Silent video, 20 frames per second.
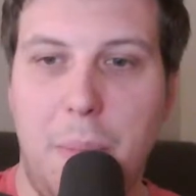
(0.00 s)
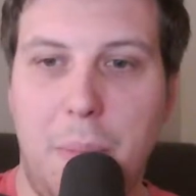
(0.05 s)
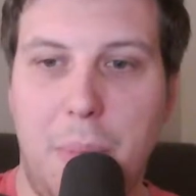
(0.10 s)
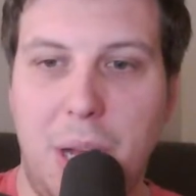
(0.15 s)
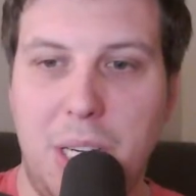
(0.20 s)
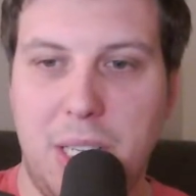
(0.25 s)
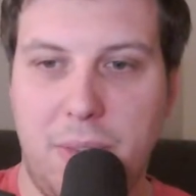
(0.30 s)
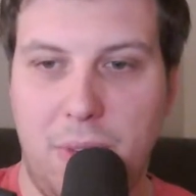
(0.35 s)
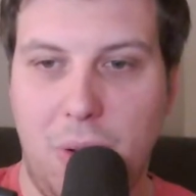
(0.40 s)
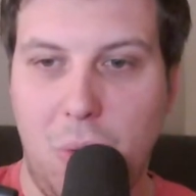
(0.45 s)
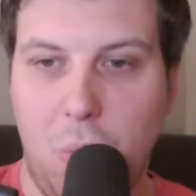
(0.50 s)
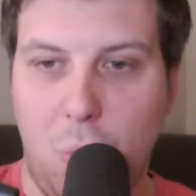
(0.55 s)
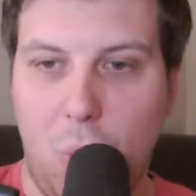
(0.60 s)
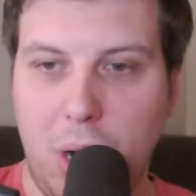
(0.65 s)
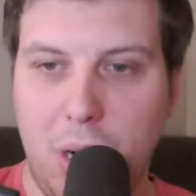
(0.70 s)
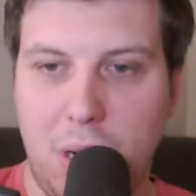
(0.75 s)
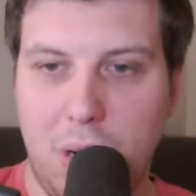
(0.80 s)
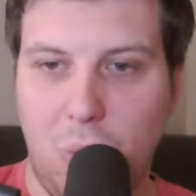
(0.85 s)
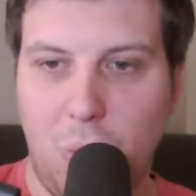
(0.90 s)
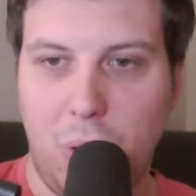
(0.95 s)
much of a
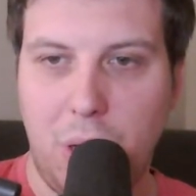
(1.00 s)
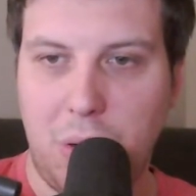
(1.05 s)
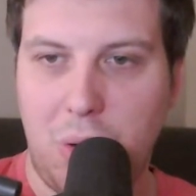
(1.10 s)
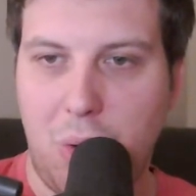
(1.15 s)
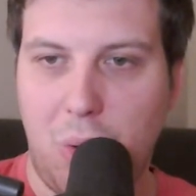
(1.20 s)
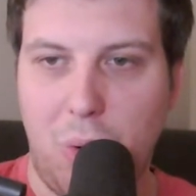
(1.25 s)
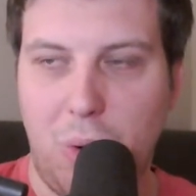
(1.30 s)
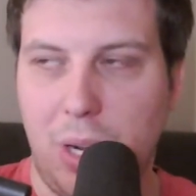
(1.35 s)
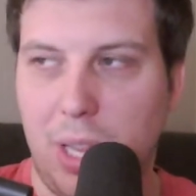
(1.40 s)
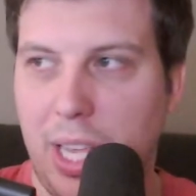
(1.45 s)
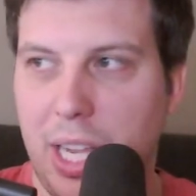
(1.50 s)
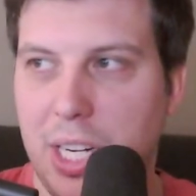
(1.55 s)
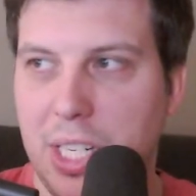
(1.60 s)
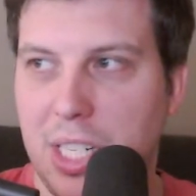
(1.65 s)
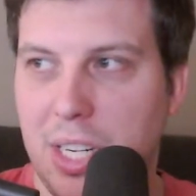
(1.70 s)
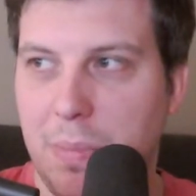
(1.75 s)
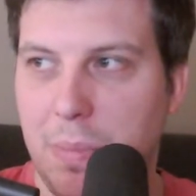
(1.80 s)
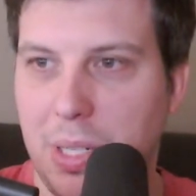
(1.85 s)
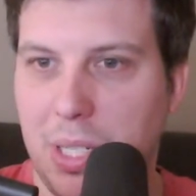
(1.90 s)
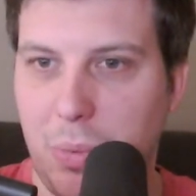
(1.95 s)
one-to-one
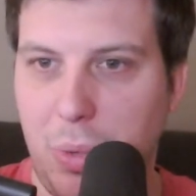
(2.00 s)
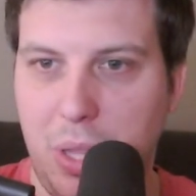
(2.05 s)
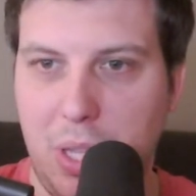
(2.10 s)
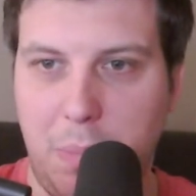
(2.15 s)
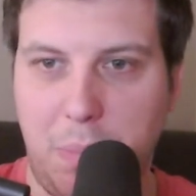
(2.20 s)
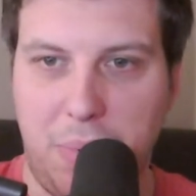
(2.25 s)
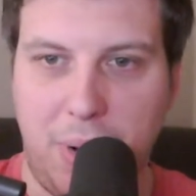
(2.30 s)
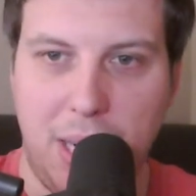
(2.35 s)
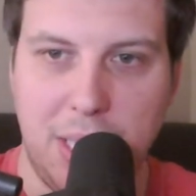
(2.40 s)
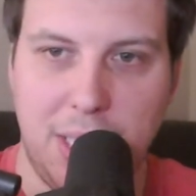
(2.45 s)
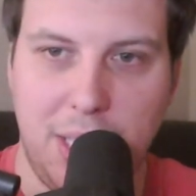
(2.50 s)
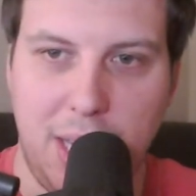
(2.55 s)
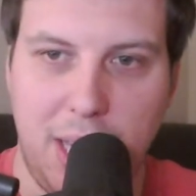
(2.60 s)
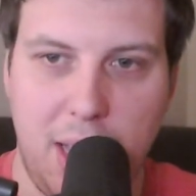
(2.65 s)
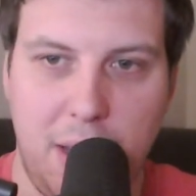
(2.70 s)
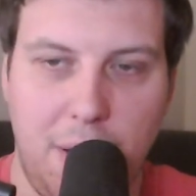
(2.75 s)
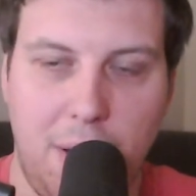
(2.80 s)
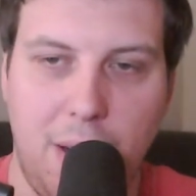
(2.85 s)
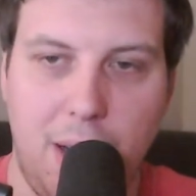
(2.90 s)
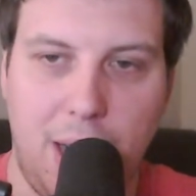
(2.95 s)
correlation between the president
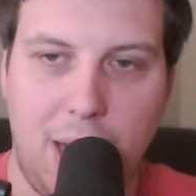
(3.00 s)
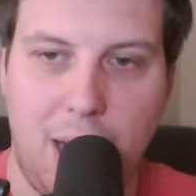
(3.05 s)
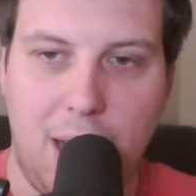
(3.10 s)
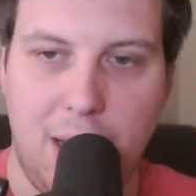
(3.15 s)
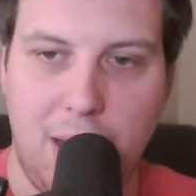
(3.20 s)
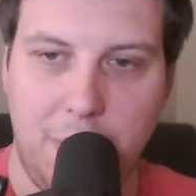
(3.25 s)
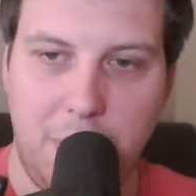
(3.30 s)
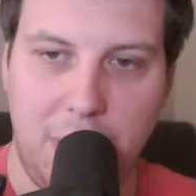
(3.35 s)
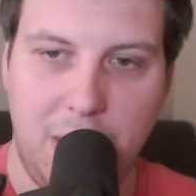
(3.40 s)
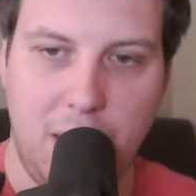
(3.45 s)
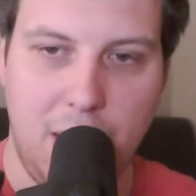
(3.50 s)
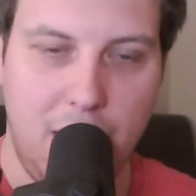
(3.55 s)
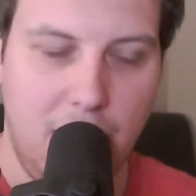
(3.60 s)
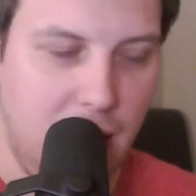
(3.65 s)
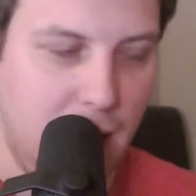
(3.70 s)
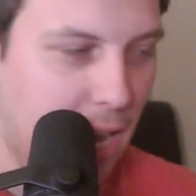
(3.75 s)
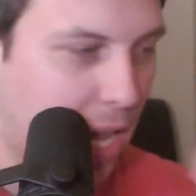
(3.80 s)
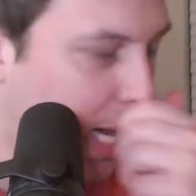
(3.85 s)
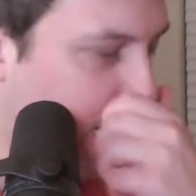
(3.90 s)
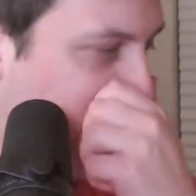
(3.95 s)
and our economy.
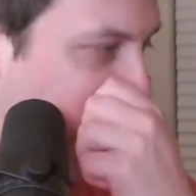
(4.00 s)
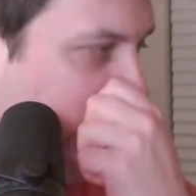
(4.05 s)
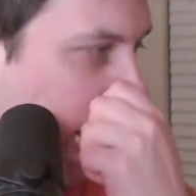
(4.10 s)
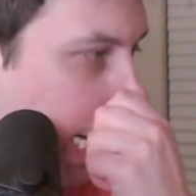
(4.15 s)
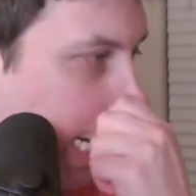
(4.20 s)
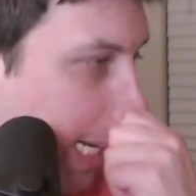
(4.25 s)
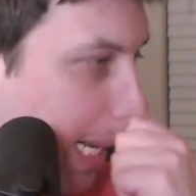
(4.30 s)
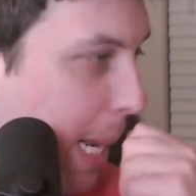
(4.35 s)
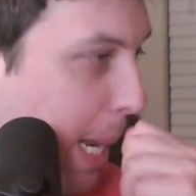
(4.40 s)
And again,